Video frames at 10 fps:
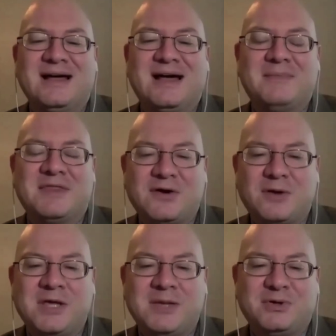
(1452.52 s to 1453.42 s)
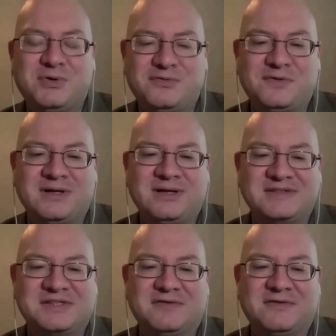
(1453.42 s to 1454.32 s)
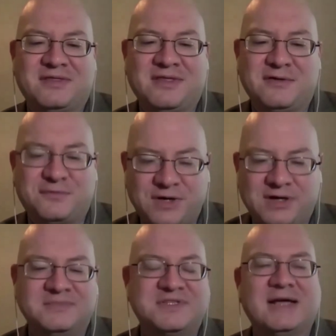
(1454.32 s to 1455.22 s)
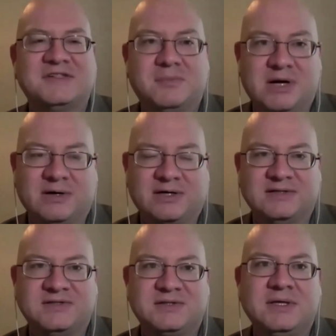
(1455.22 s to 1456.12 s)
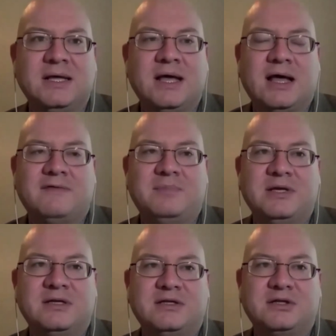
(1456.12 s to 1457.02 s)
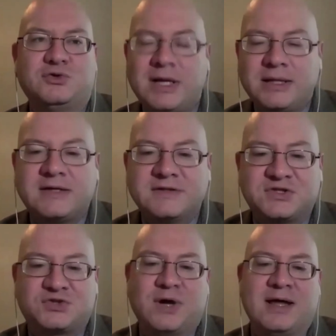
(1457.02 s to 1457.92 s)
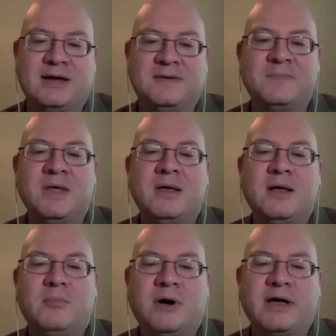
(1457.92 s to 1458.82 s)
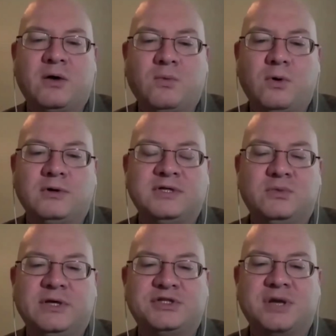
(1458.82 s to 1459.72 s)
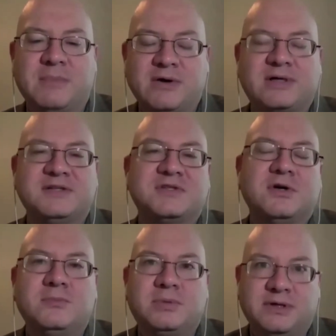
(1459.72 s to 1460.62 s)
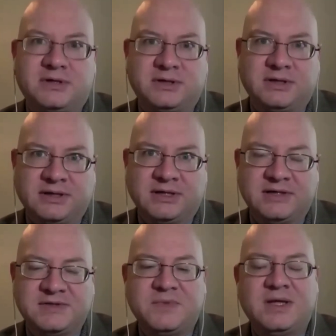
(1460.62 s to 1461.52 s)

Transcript: But there are people who feel as if their freedoms as Americans have been greatly constrained by a world in which America's own political elite